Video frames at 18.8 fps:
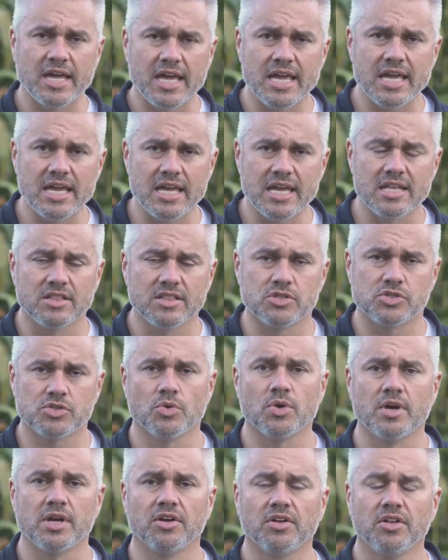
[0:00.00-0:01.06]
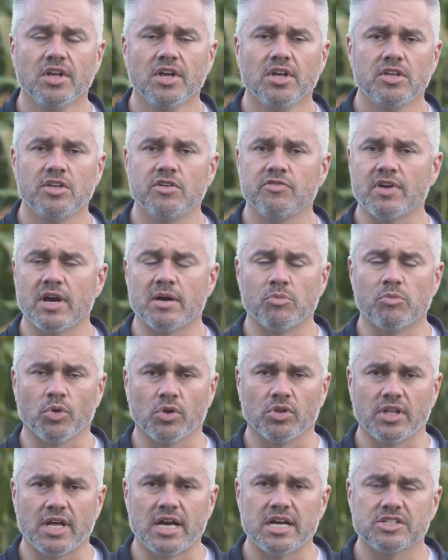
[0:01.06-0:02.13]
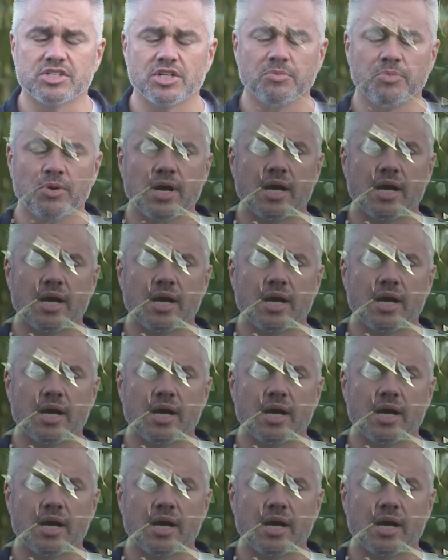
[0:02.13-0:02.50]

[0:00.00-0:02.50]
K in the soil, you've got more lodging